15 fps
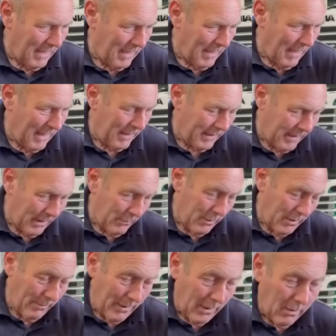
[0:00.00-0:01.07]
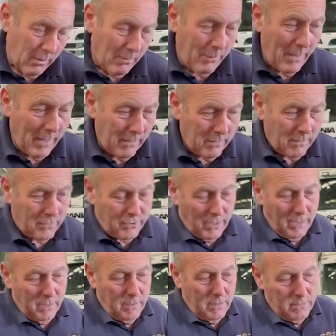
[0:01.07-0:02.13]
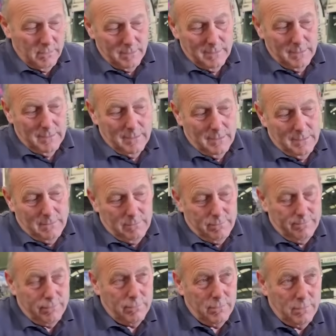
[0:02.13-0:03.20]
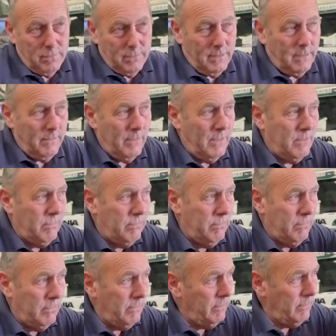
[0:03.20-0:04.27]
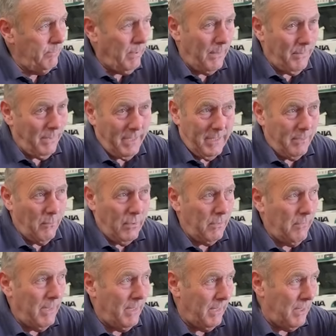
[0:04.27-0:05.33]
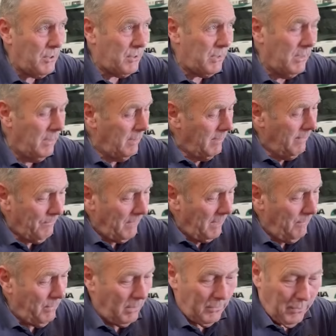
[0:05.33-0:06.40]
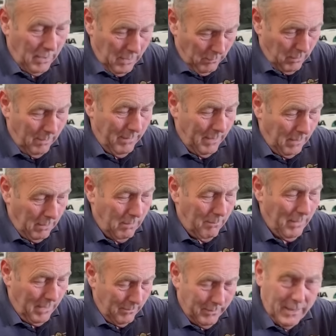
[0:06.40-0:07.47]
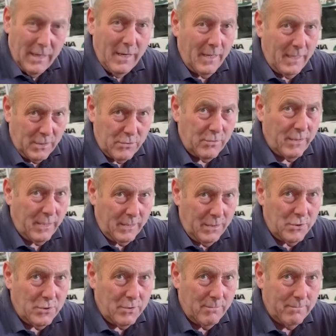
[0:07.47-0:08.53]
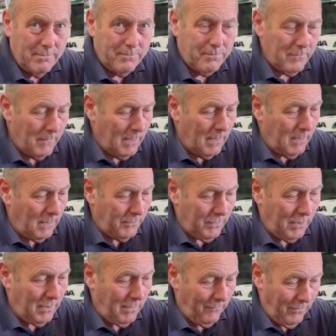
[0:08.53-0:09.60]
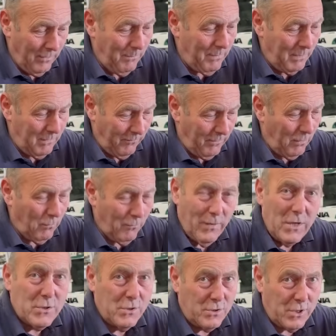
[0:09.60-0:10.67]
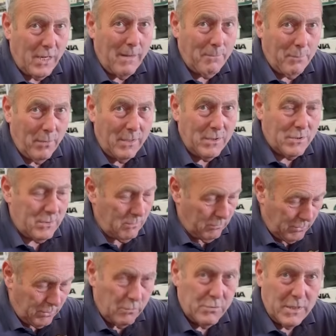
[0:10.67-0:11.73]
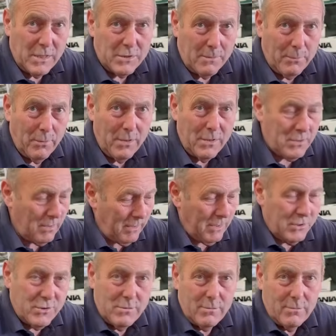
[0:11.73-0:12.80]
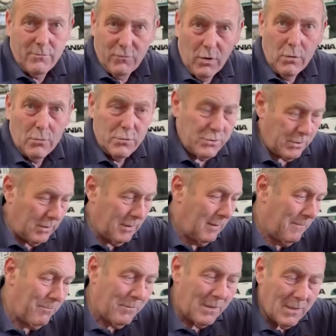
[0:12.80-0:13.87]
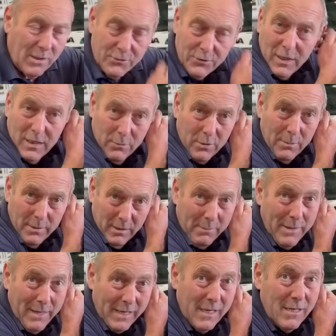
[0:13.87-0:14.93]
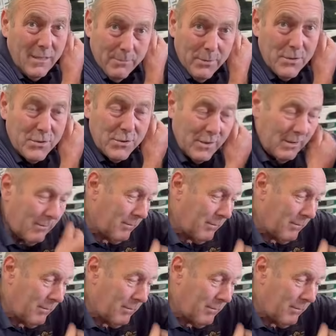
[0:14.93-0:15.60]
And it would have been a lot better, I think. Well, I know people ain't going to want to hear this, but I think it would have been a lot better without electronic ignition. I think if it had been old-fashioned set of points, or two sets of points like a Rolls, I think it would have been a better car, personally.